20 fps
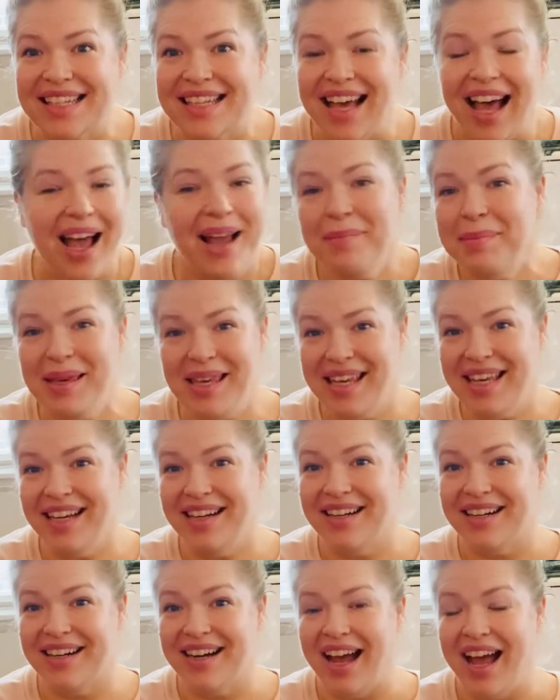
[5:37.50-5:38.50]
I'm
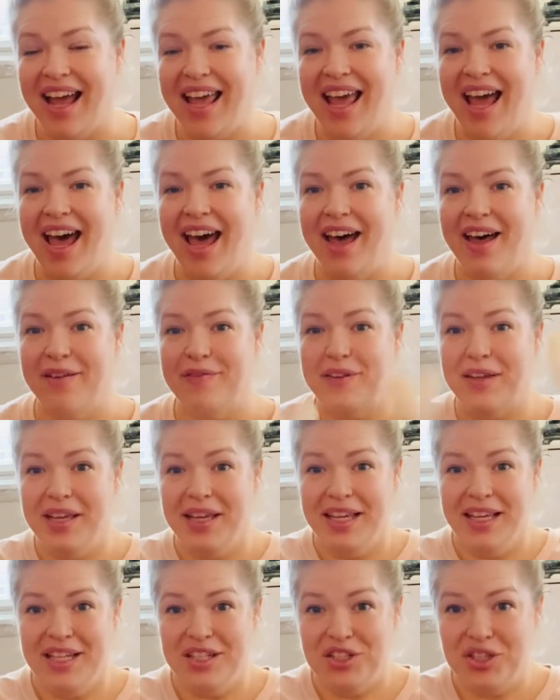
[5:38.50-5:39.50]
here. I have
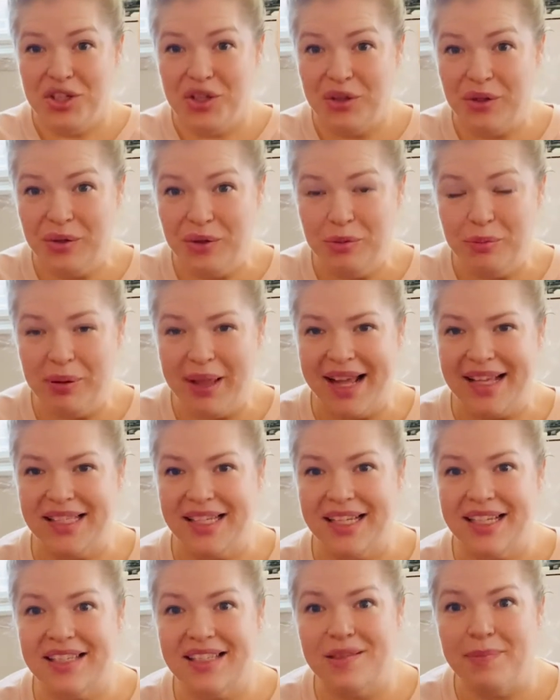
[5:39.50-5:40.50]
two
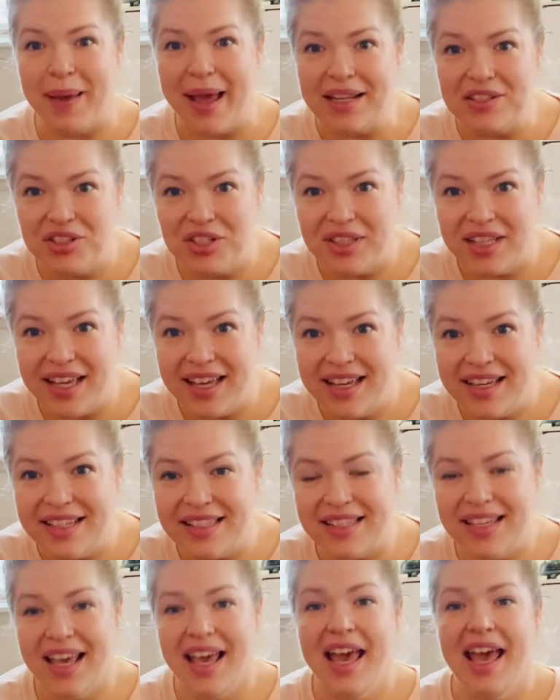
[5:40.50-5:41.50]
plastic spatulas
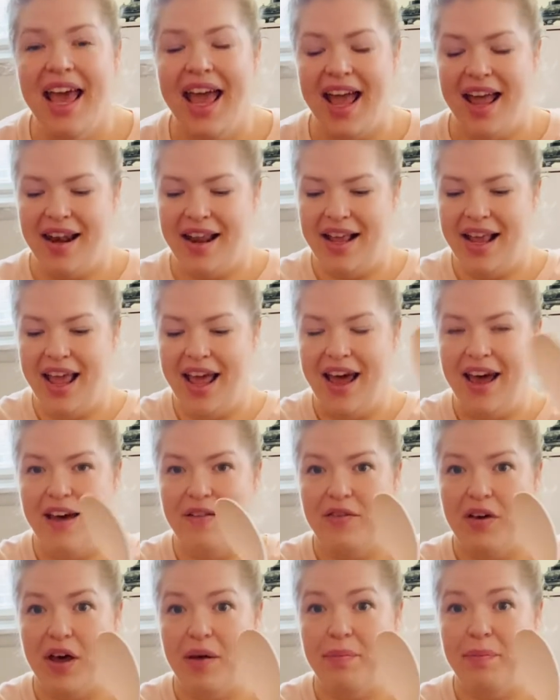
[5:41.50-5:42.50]
and I have
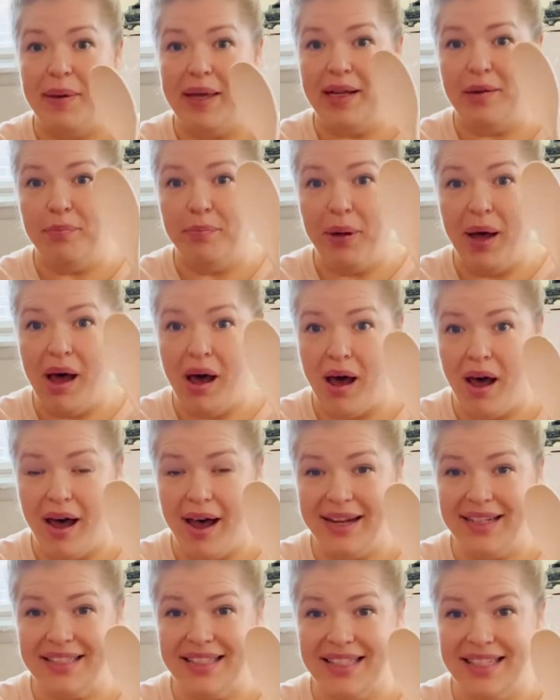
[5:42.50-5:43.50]
a big
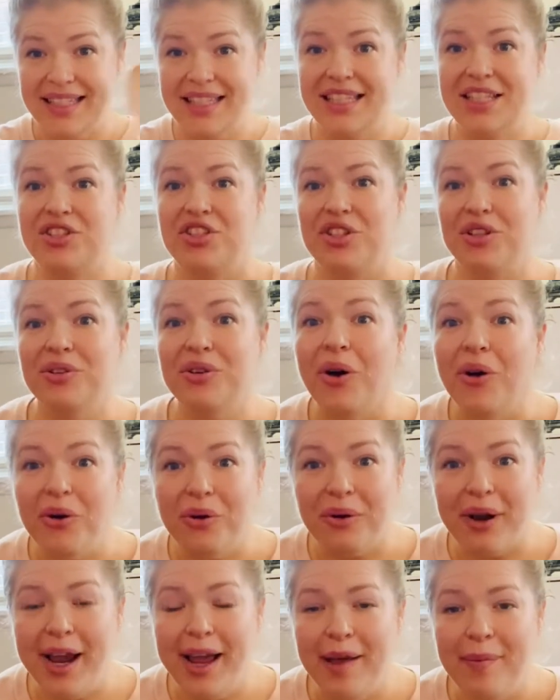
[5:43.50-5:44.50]
pot. Did you go
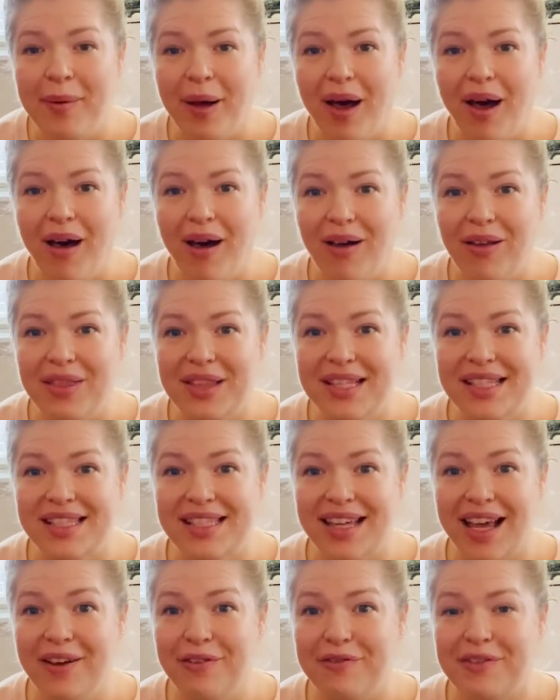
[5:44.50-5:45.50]
grab all the
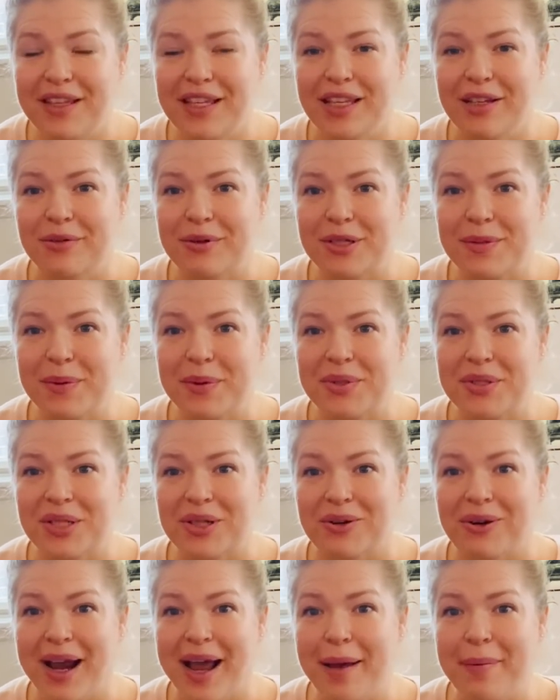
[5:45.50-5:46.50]
stuff that you were supposed to
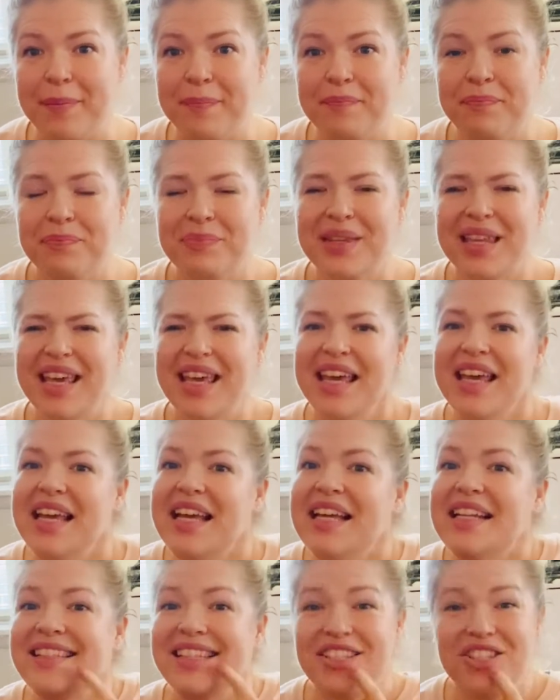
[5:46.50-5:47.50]
grab?
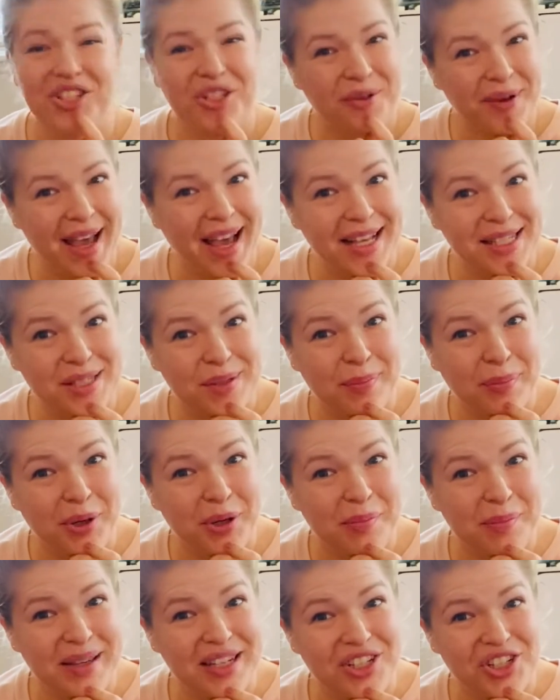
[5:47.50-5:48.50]
Did you ask
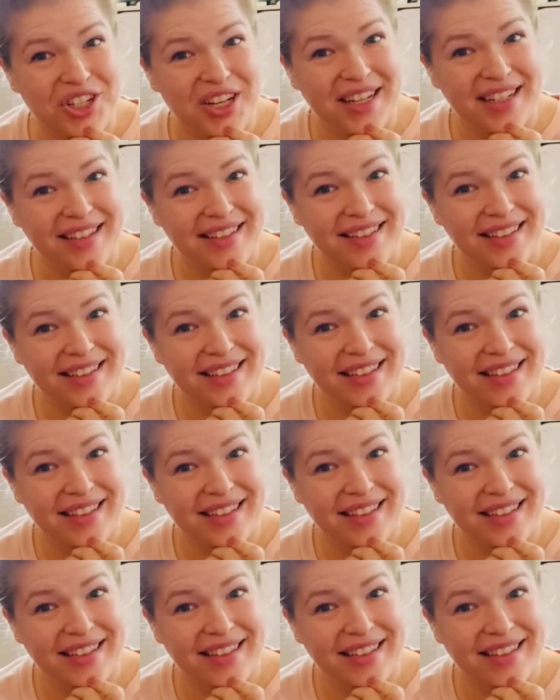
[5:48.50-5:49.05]
permission?